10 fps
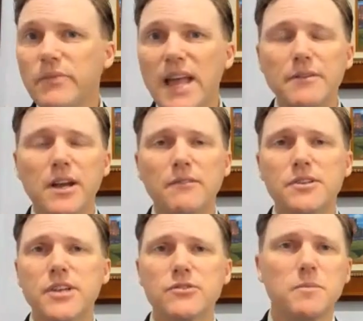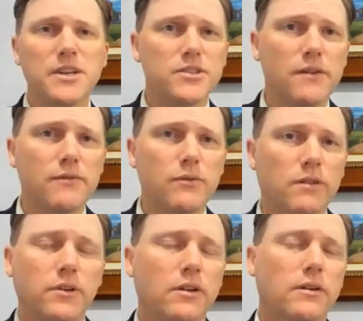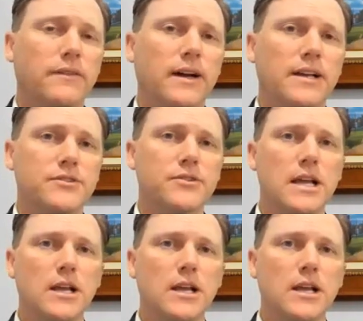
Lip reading: have a conversation with myself or one of our other advisors.